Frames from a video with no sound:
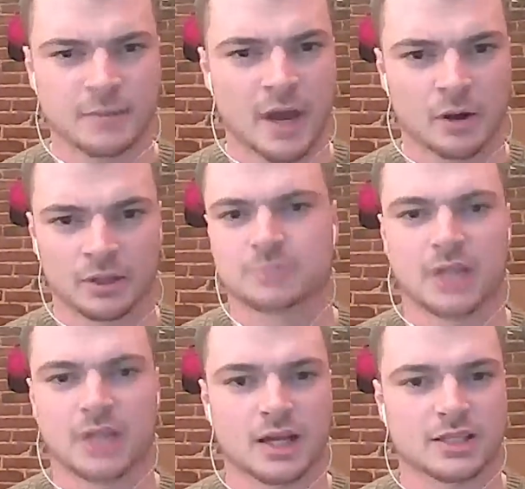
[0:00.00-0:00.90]
email
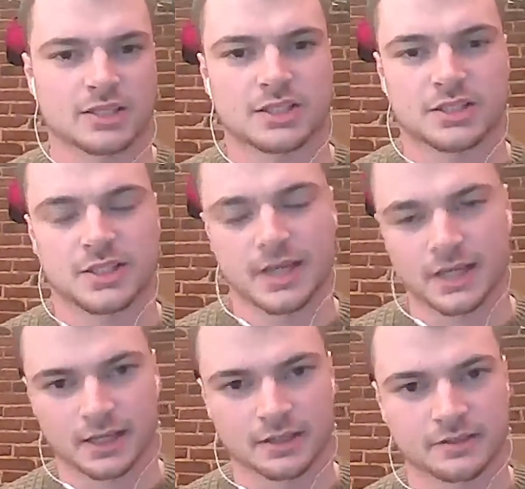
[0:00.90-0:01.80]
list blasts,
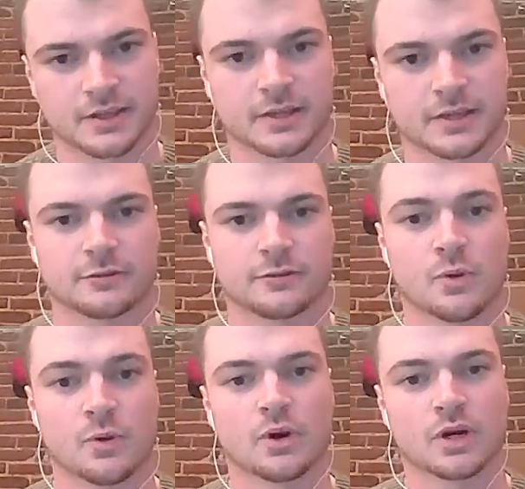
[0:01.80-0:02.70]
that kind of thing
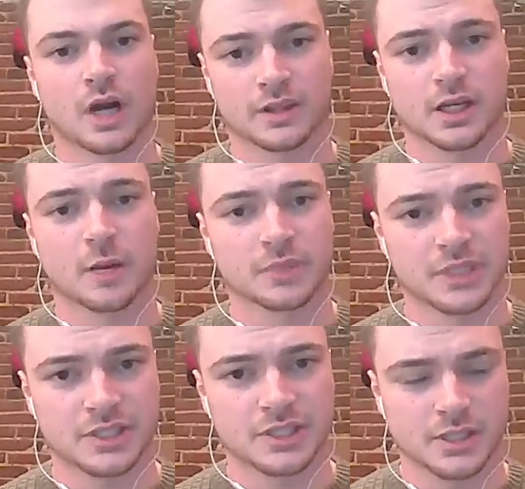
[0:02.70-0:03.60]
for other
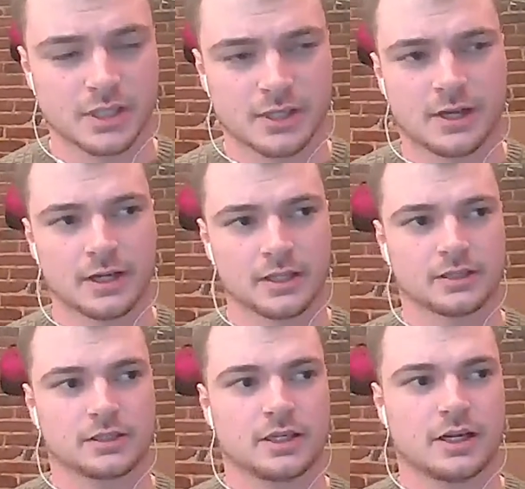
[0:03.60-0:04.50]
companies.
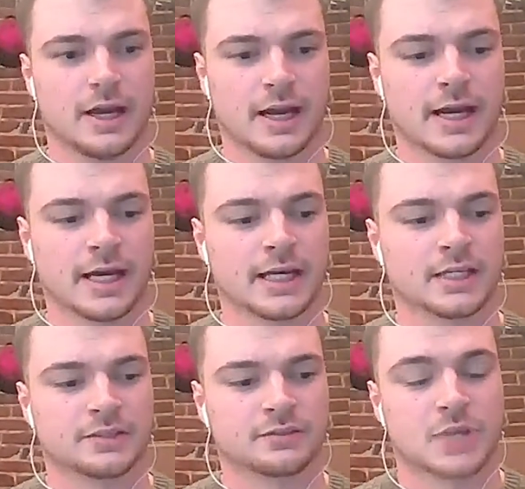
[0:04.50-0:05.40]

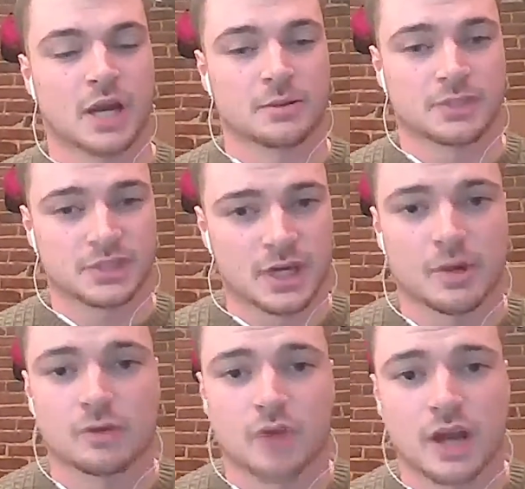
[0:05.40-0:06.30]
And from time to
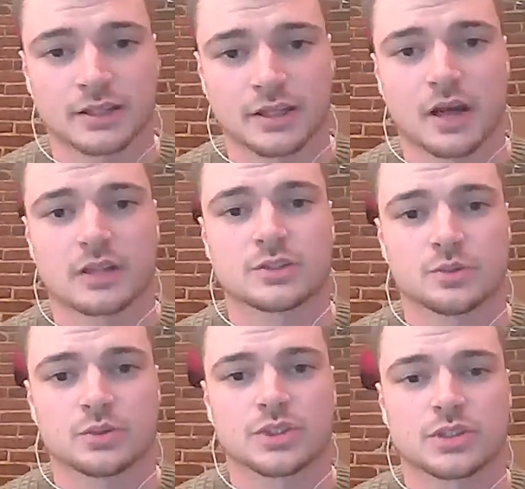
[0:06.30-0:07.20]
time, I write the
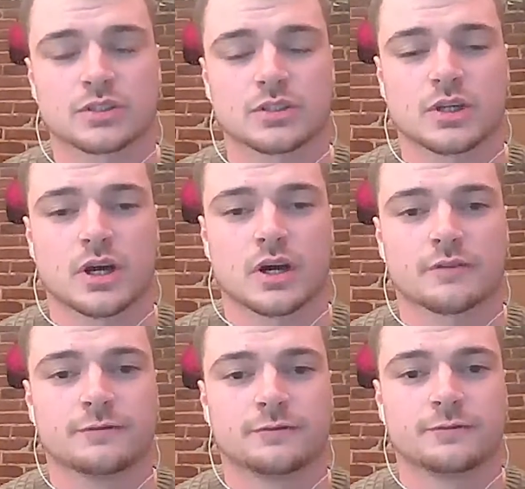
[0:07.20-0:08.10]
articles
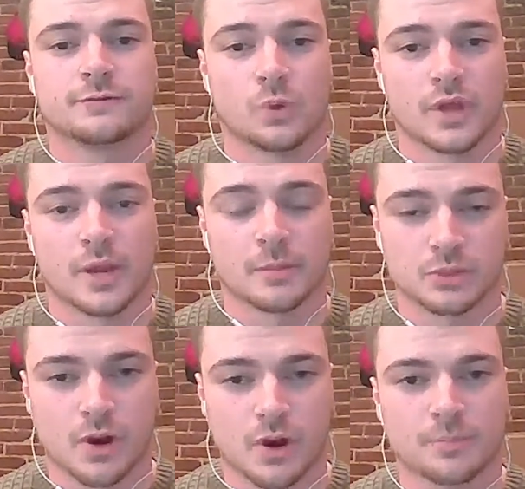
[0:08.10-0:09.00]
for them
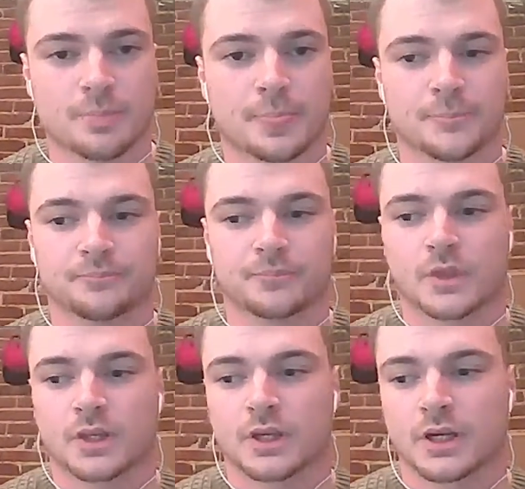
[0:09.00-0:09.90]
as well.
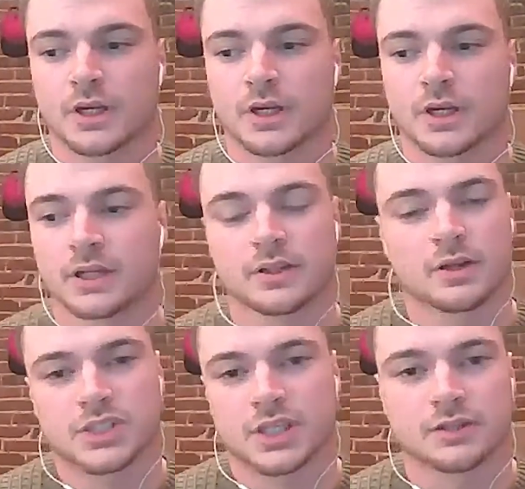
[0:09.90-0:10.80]
And
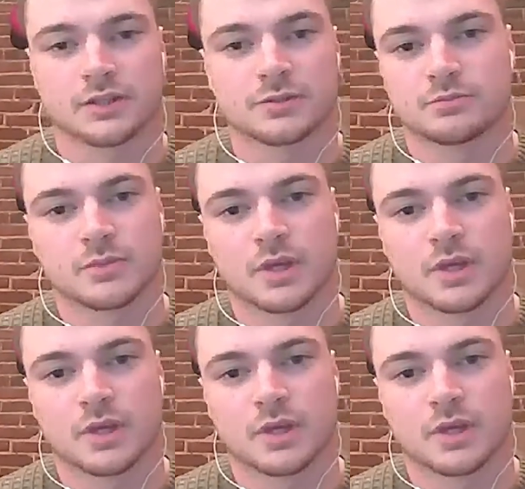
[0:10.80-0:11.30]
sometimes